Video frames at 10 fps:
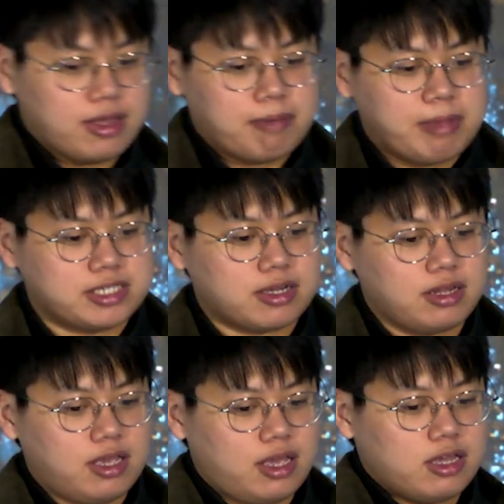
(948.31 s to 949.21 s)

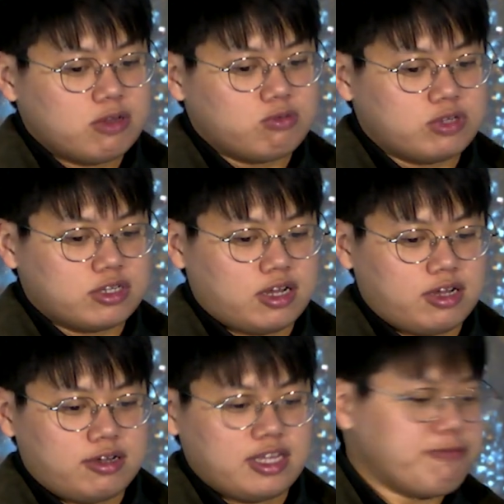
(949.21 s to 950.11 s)
Basically,
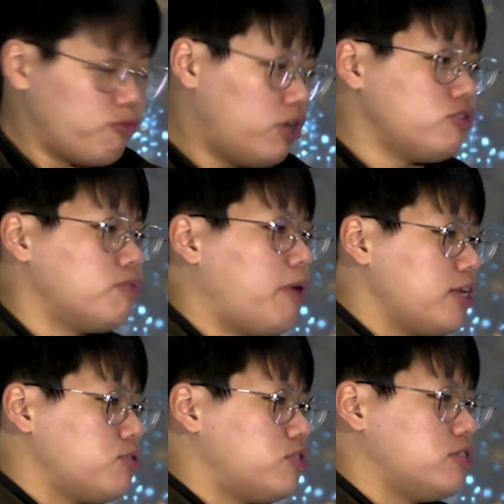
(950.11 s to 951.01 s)
if
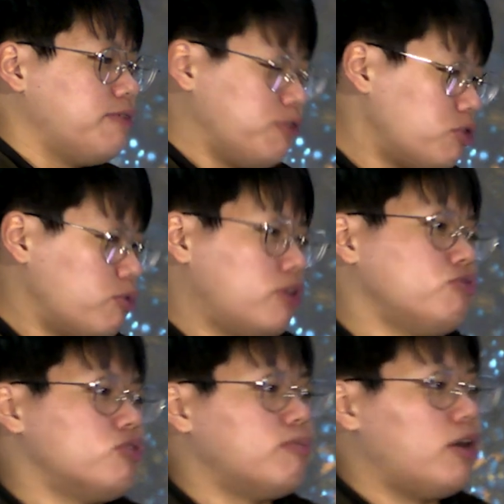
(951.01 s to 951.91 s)
you run
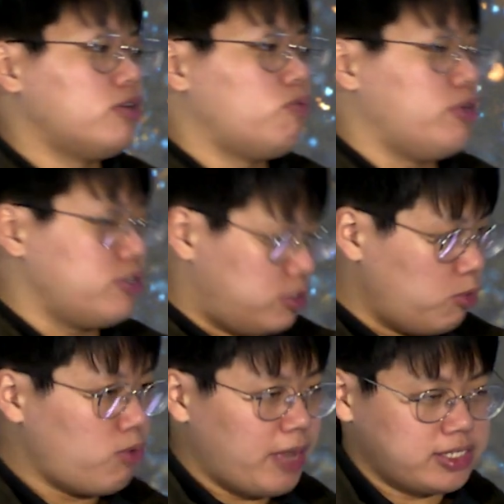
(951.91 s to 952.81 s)
your model with a
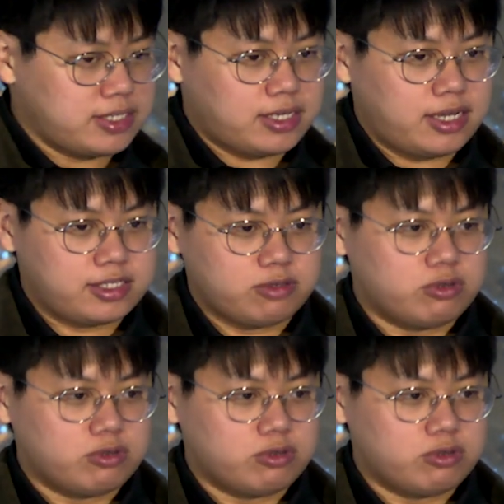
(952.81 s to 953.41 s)
small batch size